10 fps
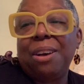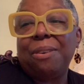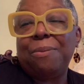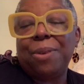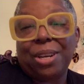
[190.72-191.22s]

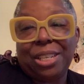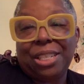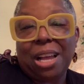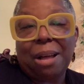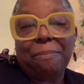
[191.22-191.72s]

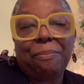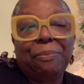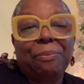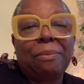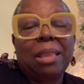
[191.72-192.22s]
workshop.
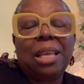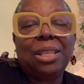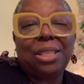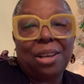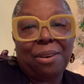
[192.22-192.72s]

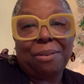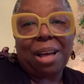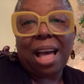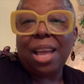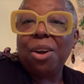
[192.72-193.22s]
So
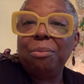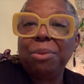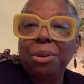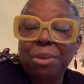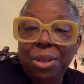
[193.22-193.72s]
I hope
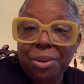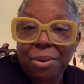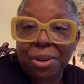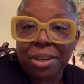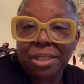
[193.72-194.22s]
you and
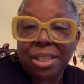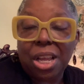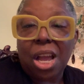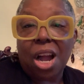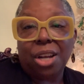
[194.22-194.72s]
yours
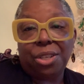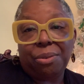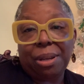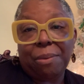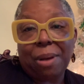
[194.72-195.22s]
are
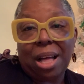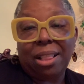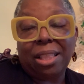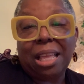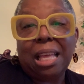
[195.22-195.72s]
doing well